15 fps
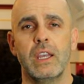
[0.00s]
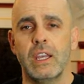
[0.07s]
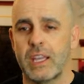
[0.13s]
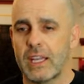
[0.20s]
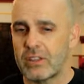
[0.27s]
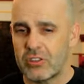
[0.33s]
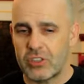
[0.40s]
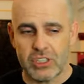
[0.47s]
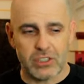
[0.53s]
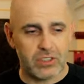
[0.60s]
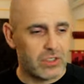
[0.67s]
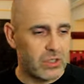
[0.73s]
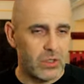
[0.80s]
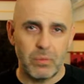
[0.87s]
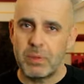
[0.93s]
It's just
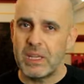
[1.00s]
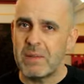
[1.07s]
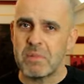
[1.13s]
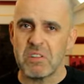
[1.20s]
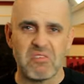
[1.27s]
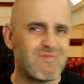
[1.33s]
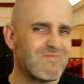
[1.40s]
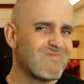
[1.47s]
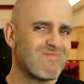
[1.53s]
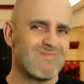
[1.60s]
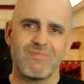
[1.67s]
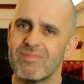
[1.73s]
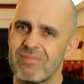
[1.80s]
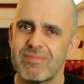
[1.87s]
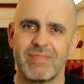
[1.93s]
two people,
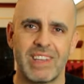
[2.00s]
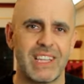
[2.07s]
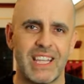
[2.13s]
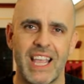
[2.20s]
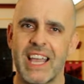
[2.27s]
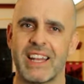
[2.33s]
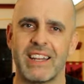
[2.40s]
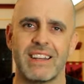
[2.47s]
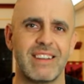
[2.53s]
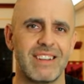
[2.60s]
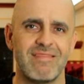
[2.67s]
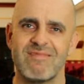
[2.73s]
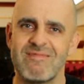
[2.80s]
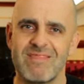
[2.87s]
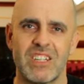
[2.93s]
in the end,
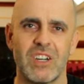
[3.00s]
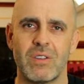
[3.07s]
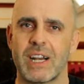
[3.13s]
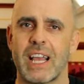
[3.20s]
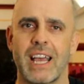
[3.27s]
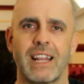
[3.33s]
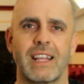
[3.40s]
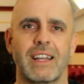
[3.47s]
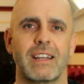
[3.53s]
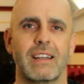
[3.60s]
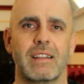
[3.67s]
going at it.